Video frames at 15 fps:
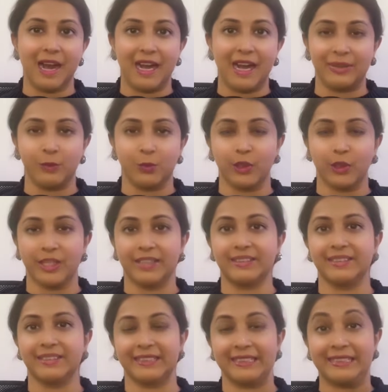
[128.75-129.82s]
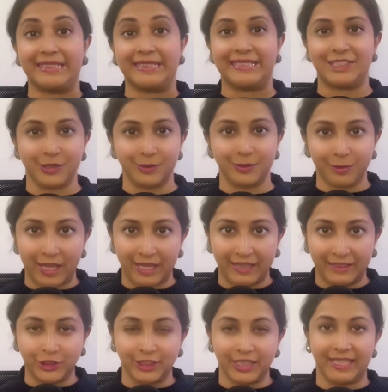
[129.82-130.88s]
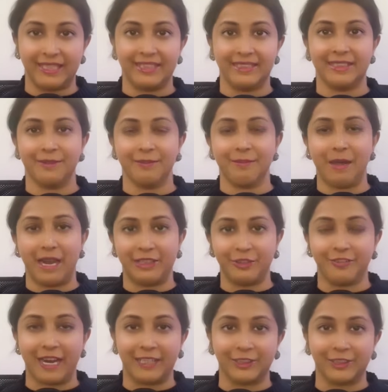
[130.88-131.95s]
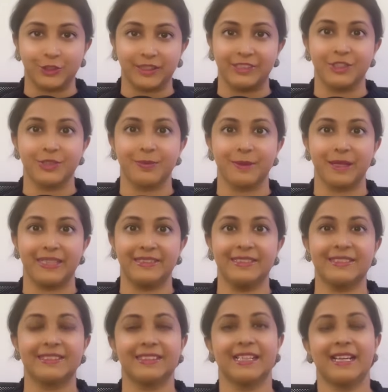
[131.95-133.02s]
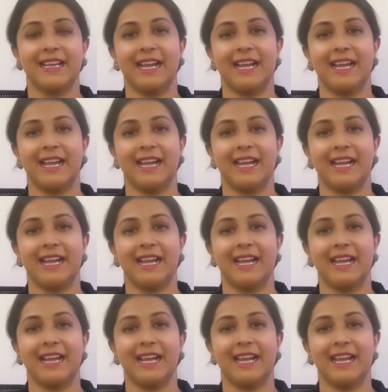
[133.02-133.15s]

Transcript: I worked in the supply chain and manufacturing space.